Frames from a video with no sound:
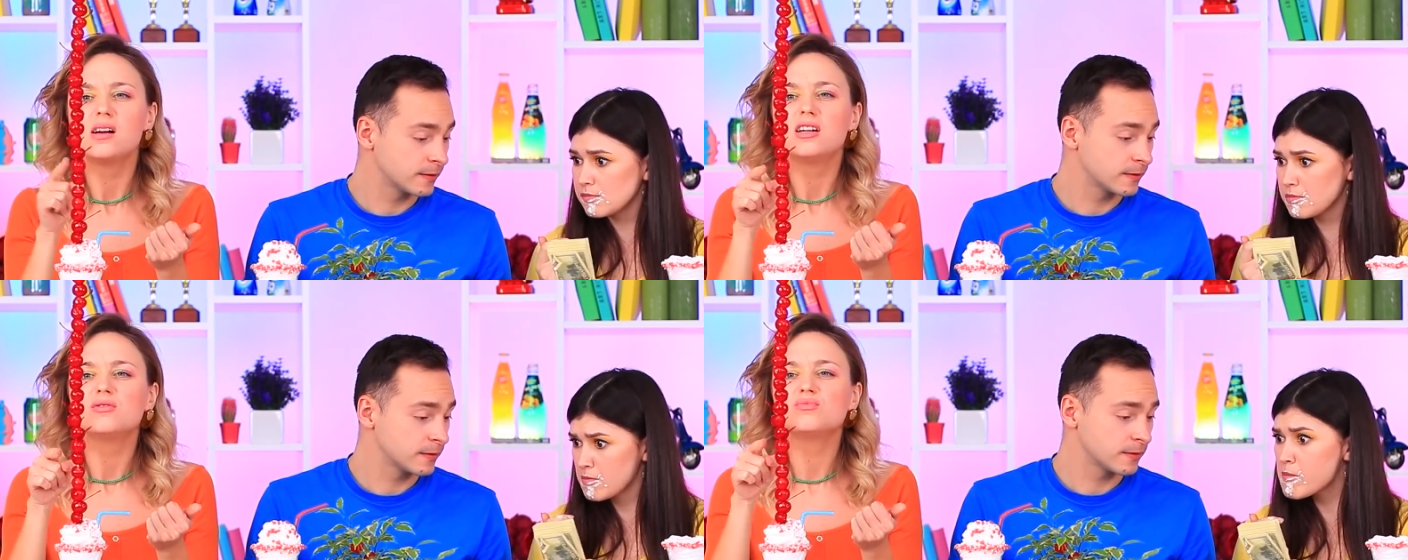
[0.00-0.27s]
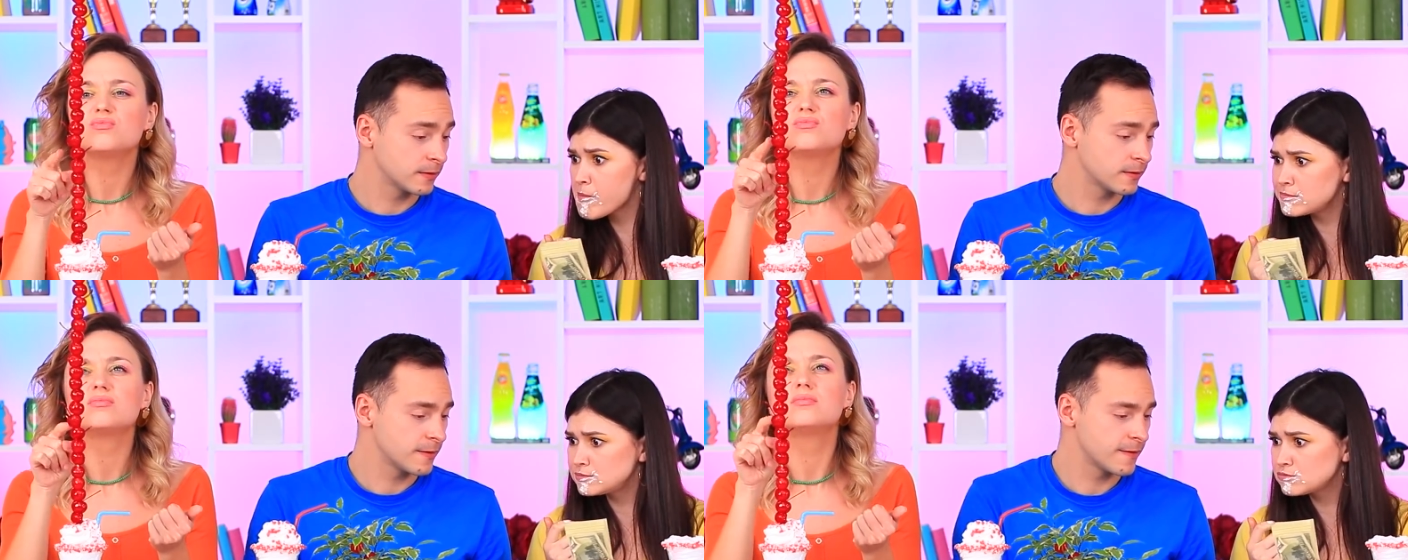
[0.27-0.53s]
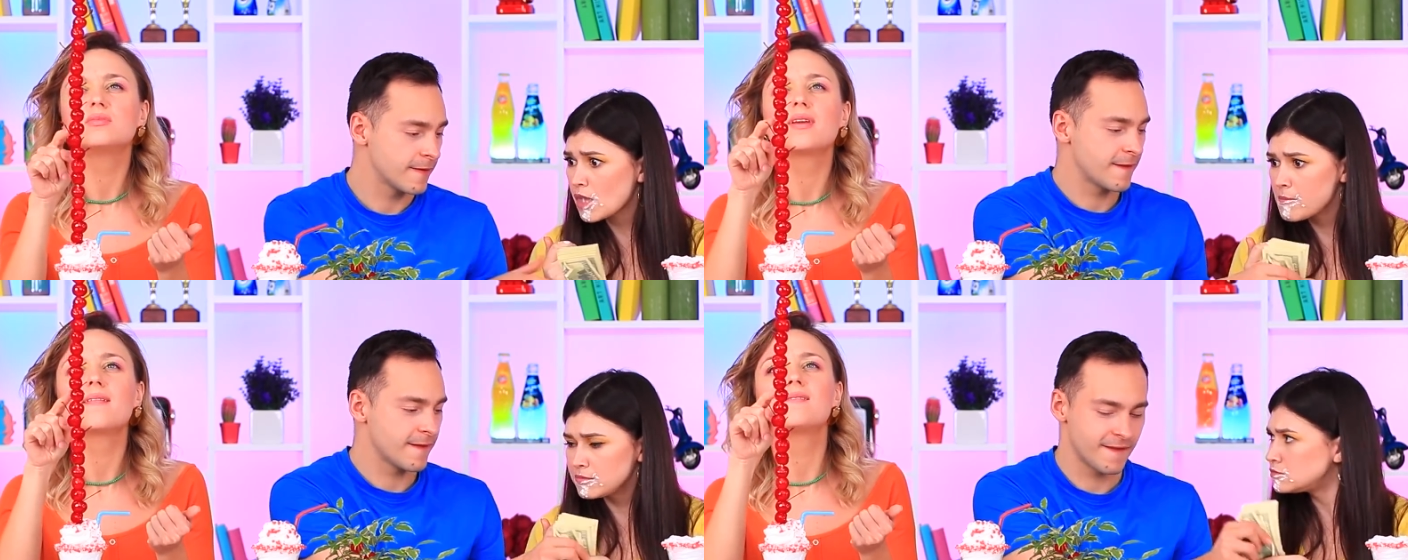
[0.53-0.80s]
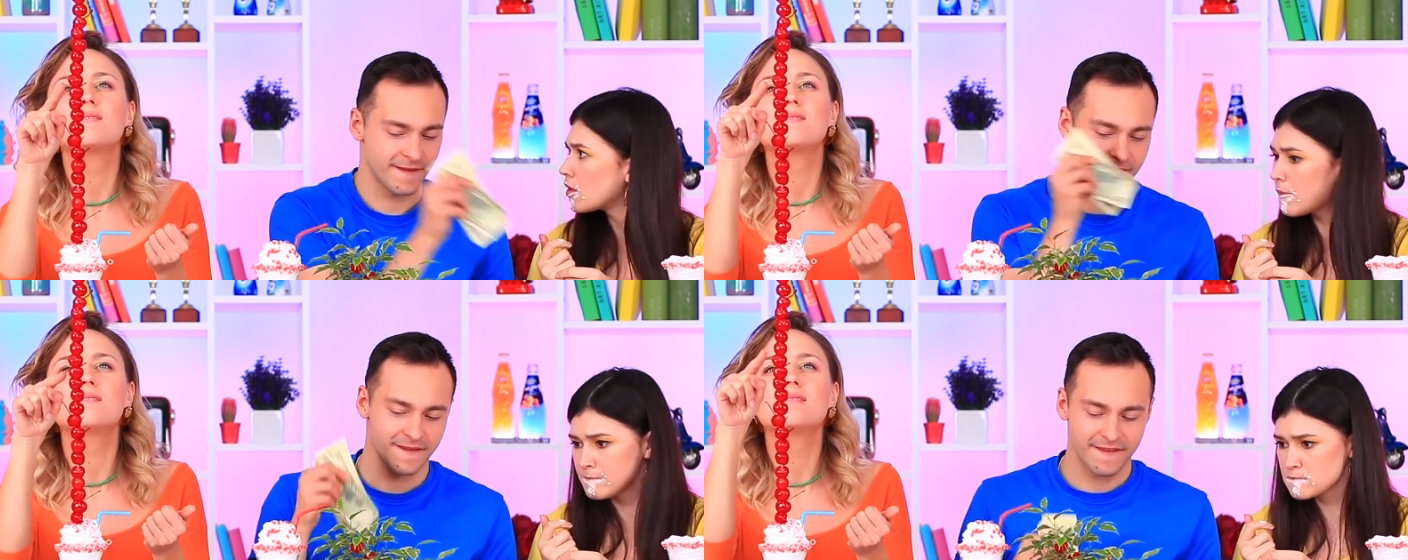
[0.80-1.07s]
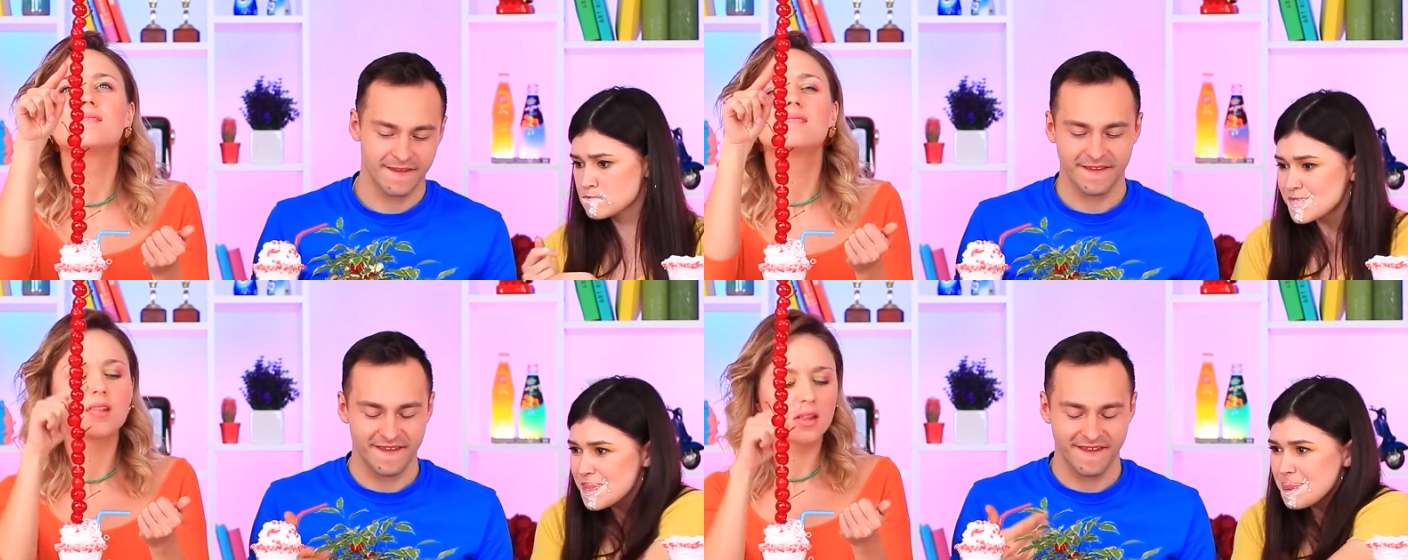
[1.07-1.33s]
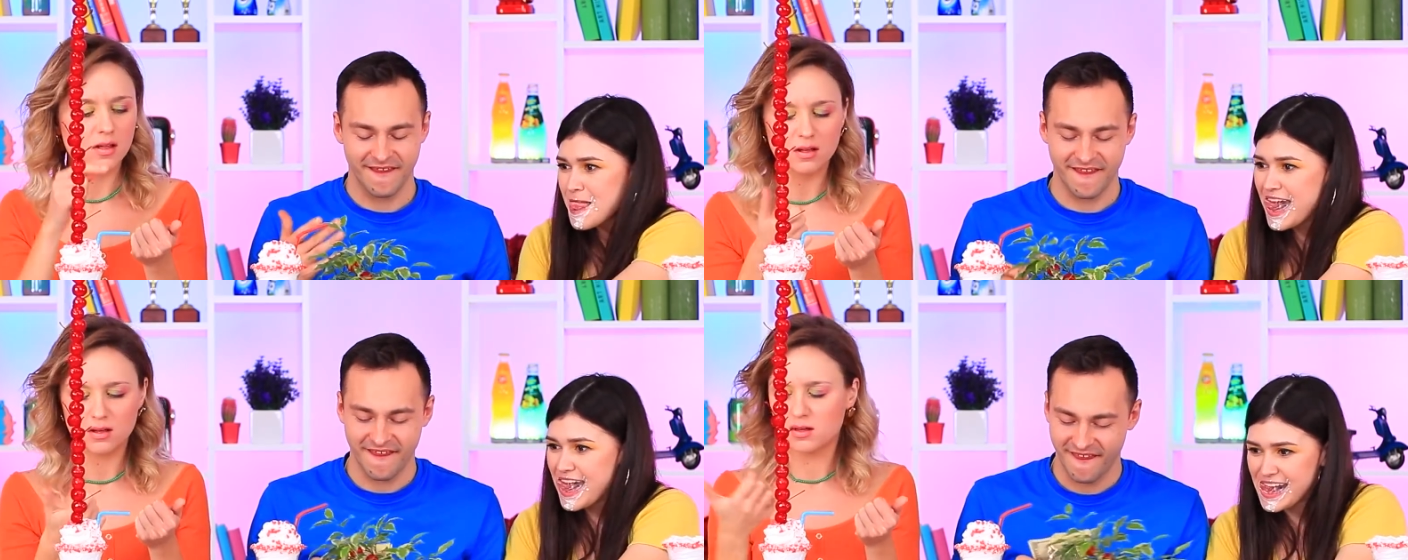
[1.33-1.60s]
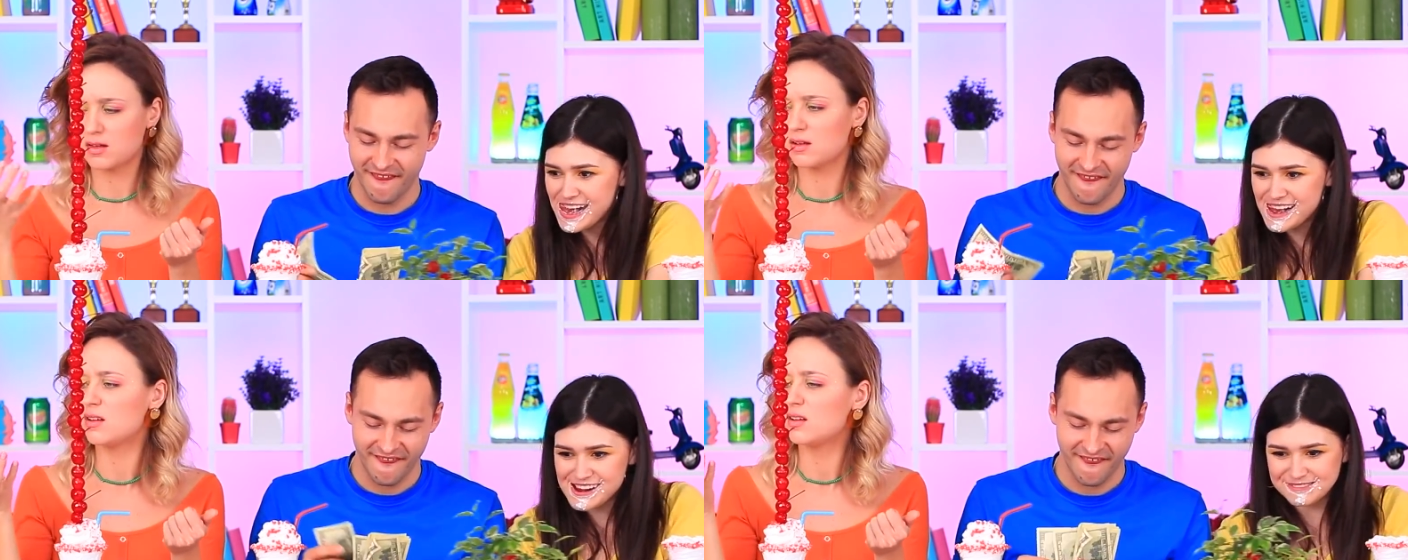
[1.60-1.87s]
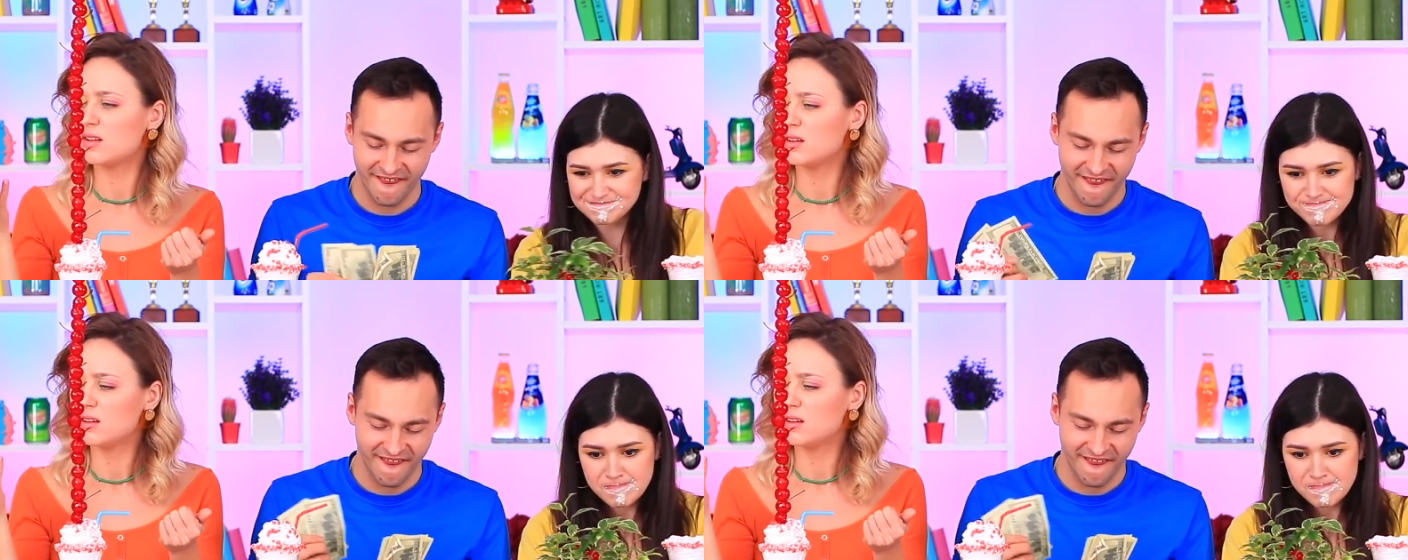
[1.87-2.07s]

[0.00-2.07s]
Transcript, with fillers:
Speaker 1: But appetites are growing fast.